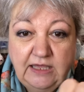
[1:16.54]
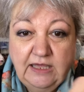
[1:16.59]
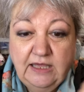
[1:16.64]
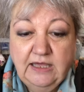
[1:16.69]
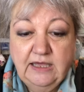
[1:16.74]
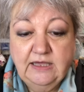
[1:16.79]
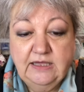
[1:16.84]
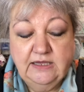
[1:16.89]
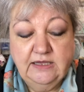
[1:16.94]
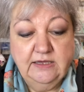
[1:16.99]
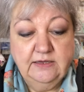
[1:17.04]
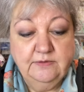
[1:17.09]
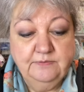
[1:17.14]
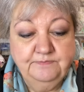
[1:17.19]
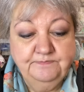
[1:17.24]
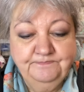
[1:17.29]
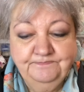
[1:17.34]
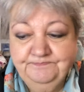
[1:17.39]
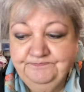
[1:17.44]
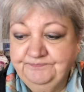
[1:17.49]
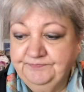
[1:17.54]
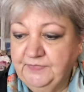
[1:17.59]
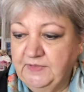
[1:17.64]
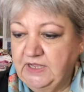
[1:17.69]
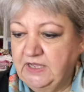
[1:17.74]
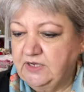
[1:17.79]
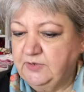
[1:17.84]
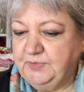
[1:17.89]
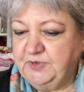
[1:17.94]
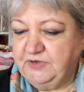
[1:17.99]
I
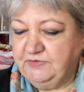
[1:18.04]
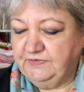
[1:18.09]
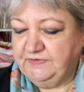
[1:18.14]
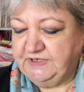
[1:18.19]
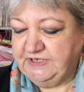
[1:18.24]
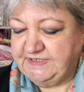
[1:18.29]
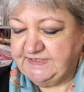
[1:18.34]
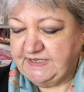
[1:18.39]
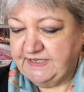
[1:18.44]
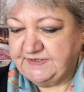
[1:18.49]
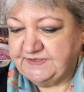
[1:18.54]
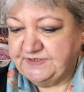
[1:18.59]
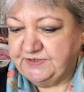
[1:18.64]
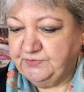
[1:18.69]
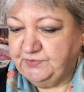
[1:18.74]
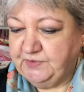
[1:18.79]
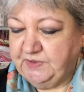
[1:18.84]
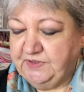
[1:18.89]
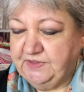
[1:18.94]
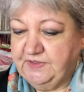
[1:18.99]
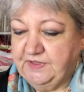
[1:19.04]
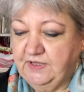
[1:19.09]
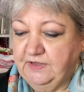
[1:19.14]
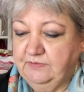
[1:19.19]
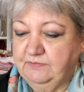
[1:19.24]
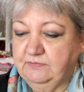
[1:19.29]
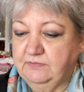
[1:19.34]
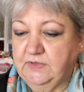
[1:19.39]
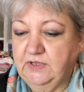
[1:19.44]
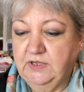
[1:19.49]
had a bit of a disaster with
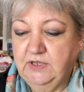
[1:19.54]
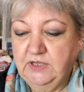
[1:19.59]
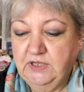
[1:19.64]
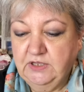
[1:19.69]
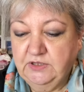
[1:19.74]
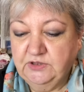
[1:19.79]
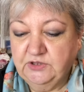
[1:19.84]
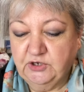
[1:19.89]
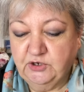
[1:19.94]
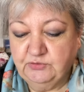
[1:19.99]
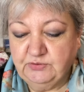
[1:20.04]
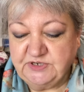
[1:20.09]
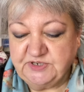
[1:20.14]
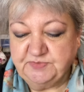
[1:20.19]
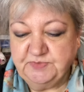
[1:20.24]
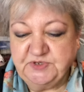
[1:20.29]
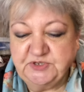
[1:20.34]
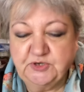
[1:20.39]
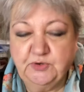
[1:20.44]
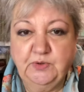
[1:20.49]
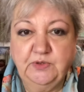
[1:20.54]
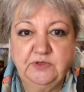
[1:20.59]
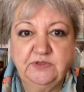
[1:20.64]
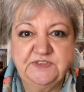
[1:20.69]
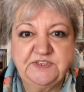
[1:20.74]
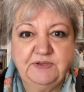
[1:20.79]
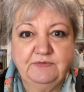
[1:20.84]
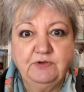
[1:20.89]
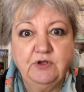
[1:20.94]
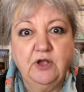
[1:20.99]
the Christmas quilt
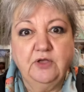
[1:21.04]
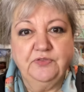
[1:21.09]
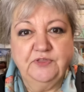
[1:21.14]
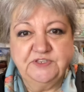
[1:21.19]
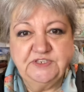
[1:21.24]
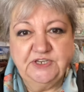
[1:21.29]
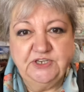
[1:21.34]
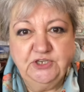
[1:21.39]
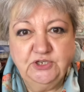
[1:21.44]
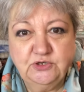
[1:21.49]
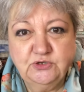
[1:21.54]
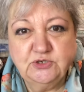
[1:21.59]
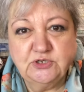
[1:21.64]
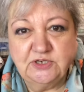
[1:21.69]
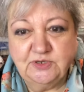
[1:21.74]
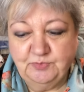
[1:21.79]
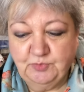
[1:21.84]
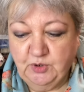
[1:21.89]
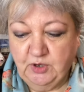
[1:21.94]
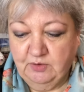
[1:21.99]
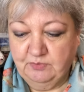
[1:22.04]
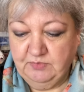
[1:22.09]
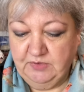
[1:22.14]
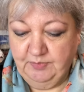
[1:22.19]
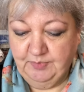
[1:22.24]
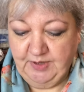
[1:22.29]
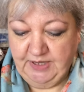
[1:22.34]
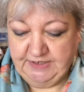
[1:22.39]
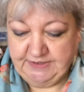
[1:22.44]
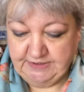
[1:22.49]
that I've got, that I usually put on my
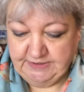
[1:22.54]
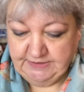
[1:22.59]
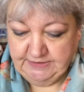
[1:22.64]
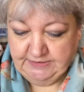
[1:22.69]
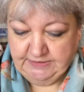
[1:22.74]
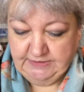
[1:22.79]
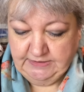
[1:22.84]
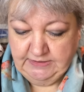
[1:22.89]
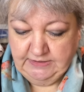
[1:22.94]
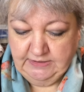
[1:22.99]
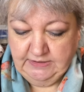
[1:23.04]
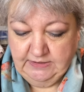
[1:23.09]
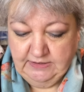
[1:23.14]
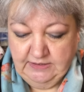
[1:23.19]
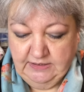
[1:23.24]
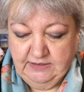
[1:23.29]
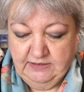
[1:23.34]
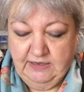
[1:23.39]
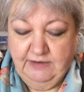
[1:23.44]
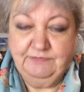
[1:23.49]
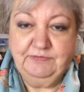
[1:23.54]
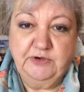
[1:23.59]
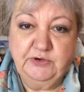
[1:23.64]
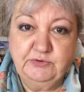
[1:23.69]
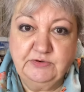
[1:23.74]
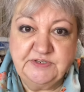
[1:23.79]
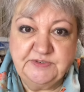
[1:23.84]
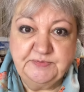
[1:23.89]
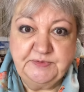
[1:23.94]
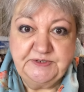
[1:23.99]
bed every
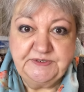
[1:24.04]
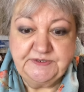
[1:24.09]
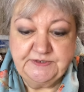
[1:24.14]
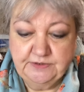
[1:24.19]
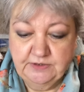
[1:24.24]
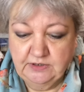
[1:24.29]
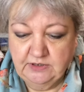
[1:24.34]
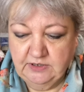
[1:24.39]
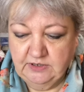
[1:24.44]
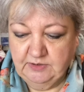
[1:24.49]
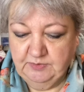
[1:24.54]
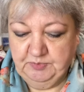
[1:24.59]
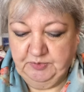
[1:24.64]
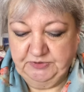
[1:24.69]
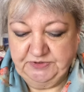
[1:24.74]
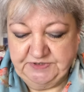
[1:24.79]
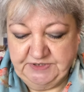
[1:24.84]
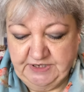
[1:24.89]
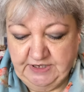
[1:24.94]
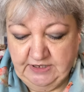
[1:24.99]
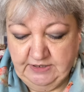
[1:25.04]
Christmas, but